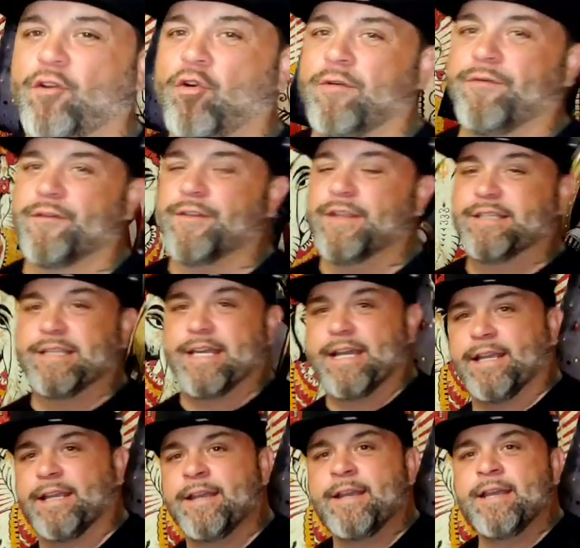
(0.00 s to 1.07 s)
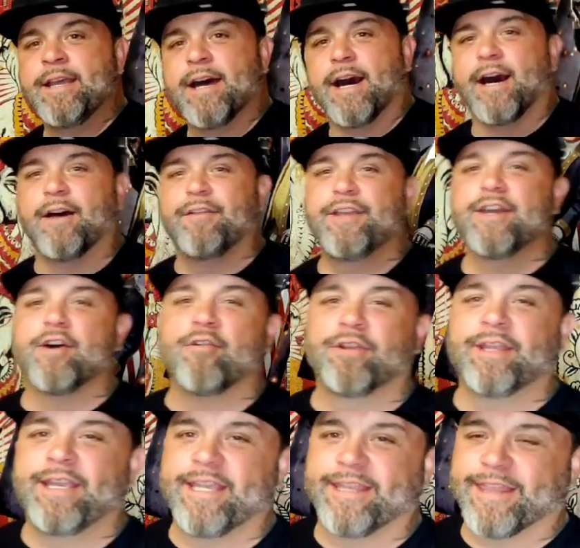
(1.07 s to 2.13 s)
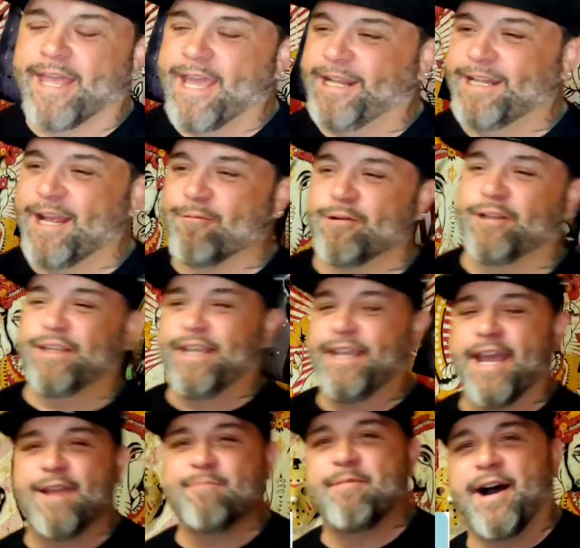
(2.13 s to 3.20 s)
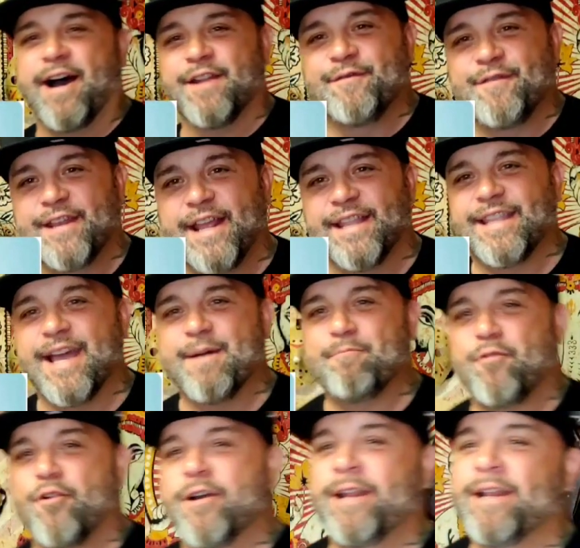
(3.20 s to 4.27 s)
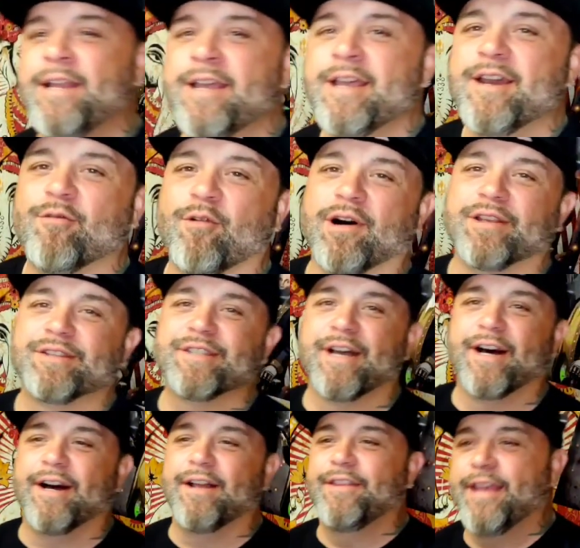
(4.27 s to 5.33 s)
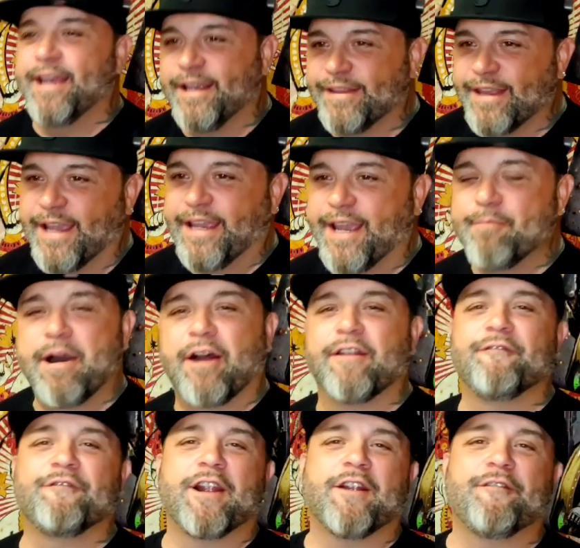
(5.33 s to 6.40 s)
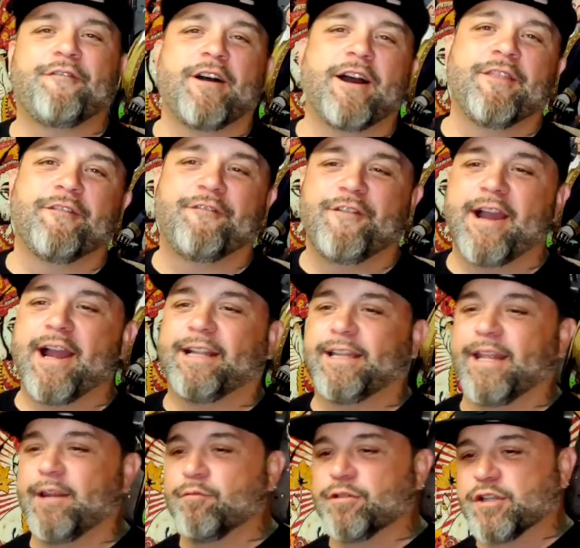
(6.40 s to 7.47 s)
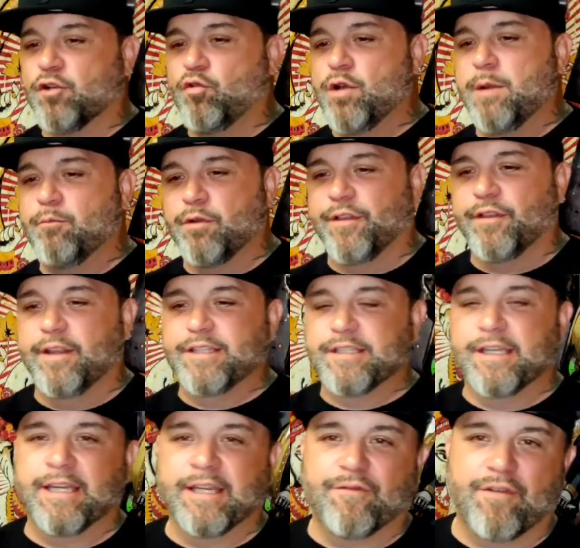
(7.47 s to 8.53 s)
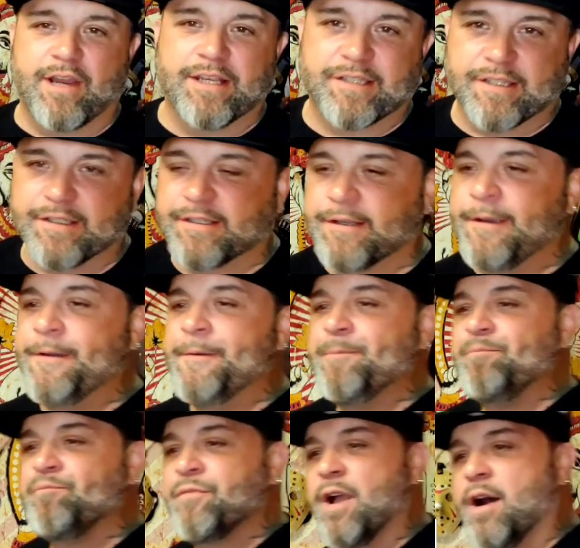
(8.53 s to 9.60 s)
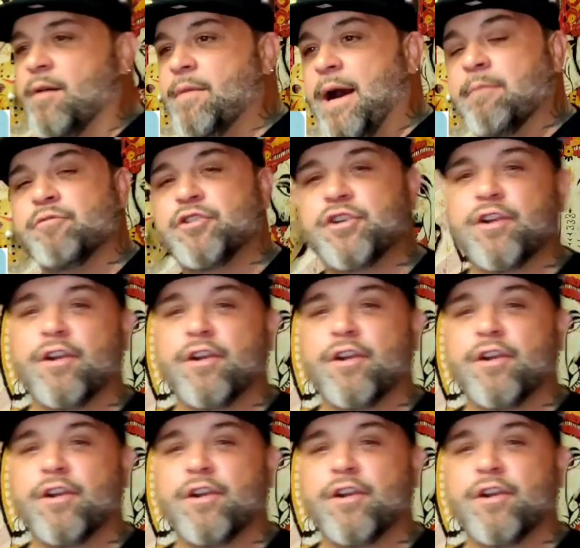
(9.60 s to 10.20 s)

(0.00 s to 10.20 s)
floor for the tech. The only thing that really came out of it at that point was they came out and verified the fact that it was equipped with listening devices. I'm